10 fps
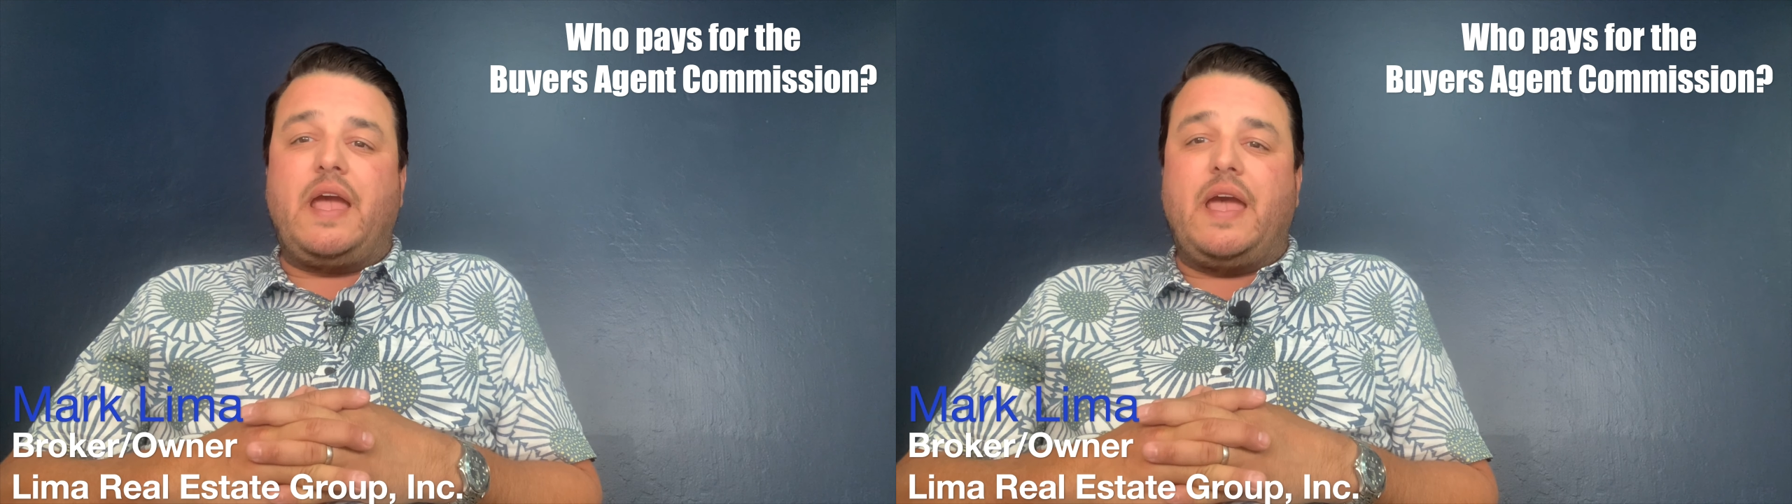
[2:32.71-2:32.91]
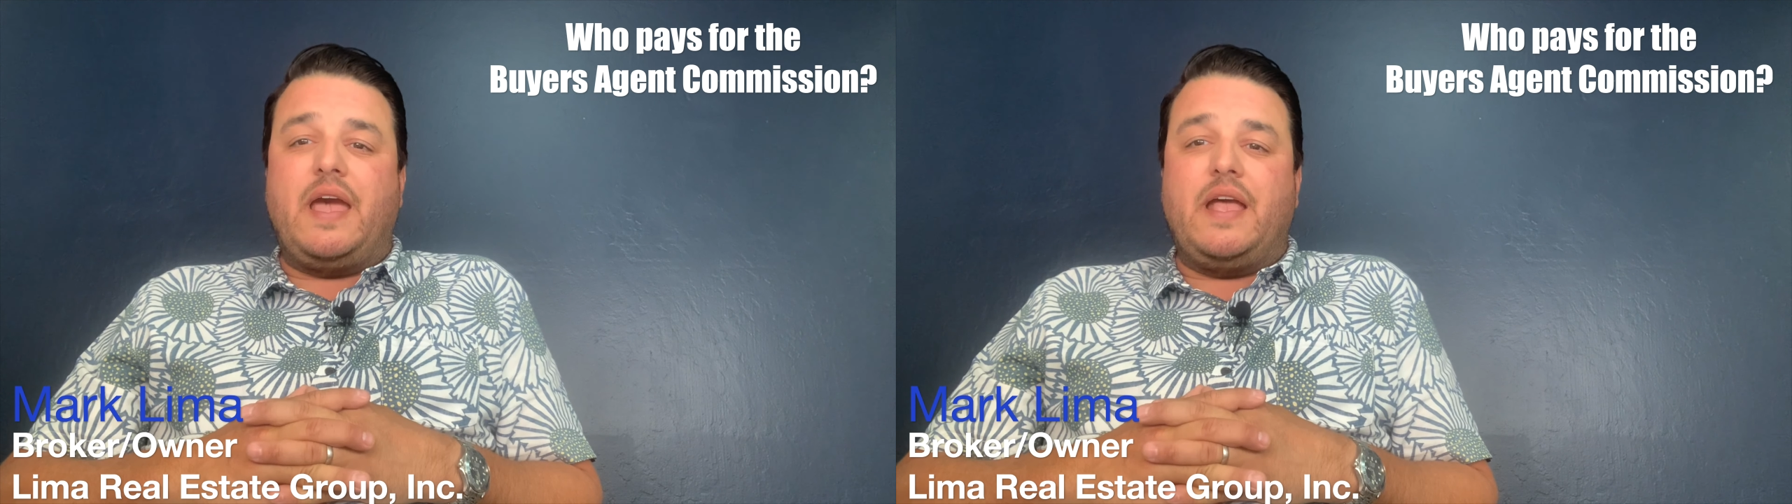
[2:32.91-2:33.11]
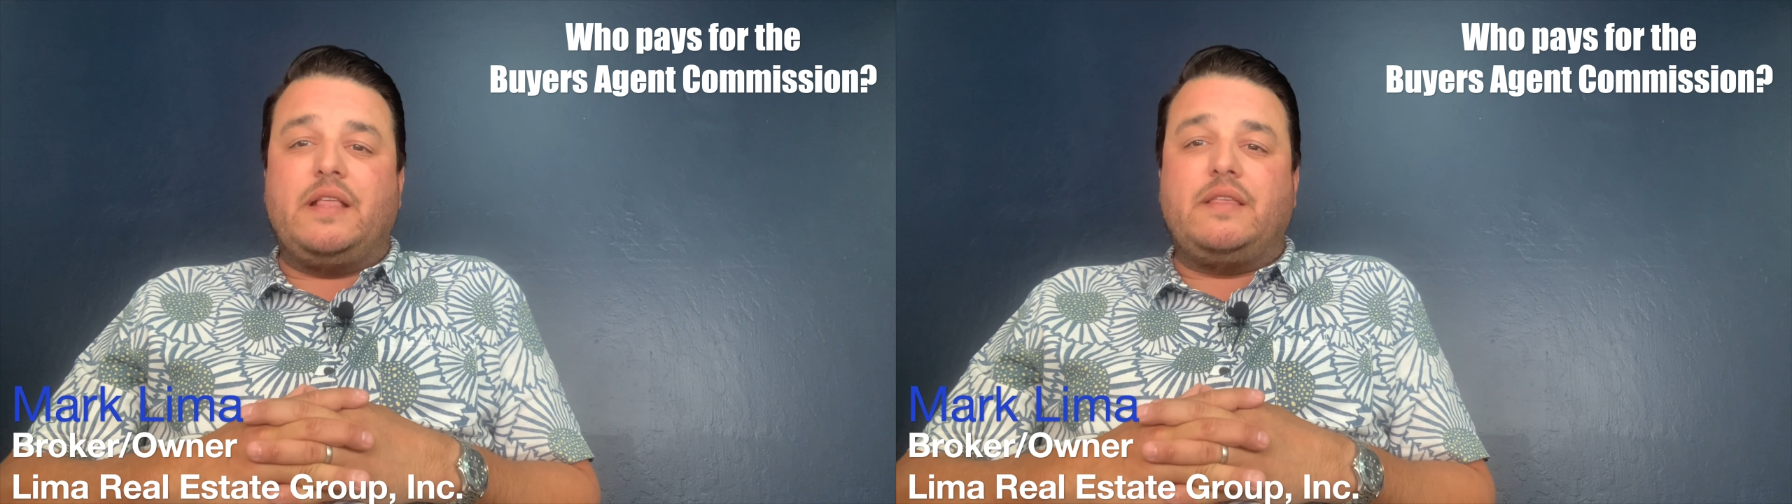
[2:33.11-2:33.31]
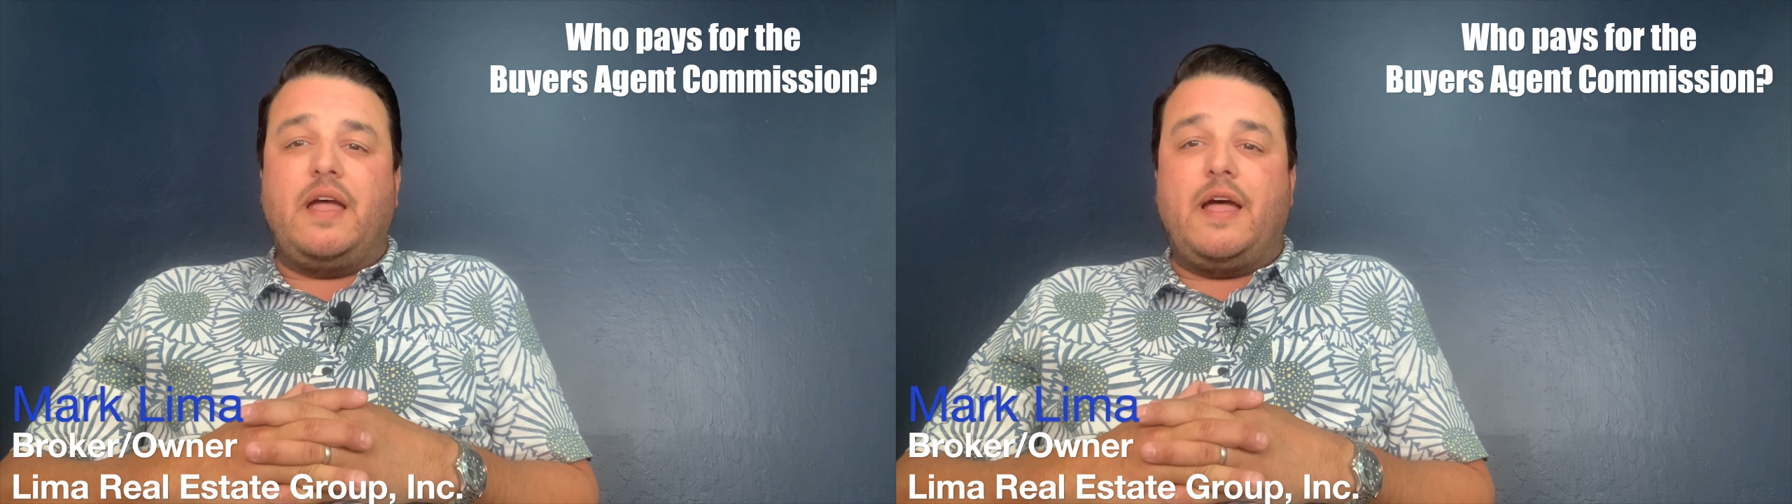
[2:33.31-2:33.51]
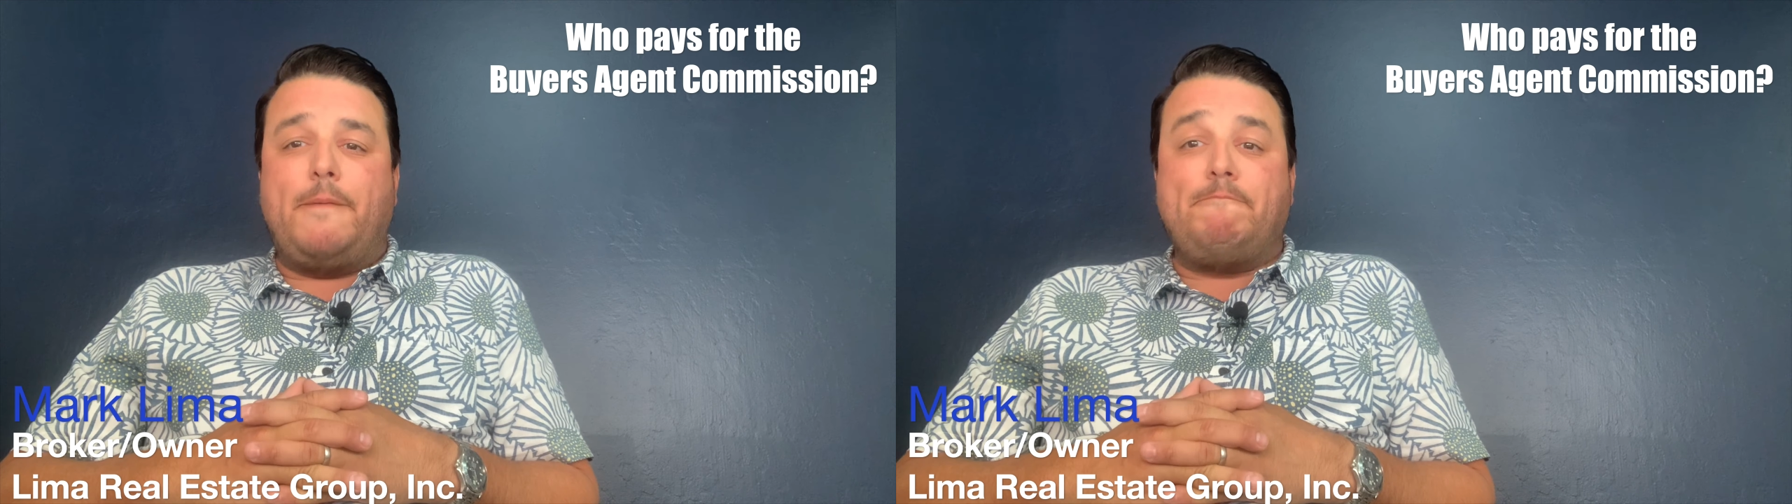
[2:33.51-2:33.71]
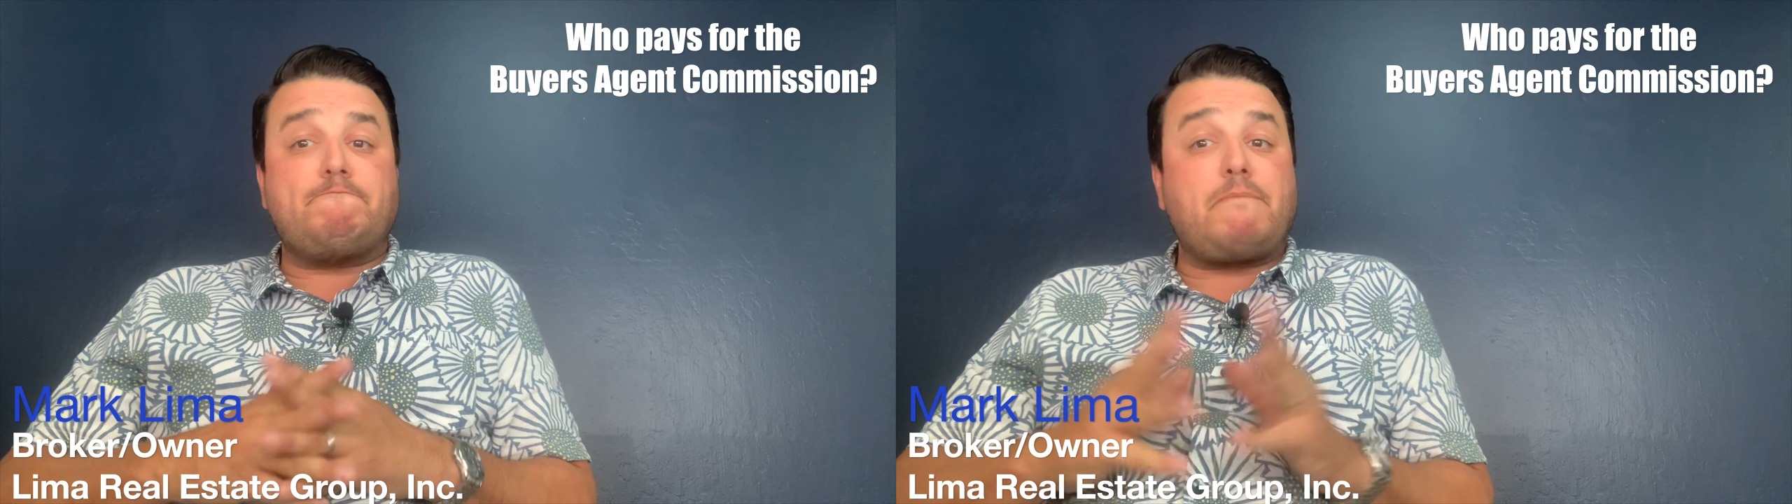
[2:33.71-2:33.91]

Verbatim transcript: And um,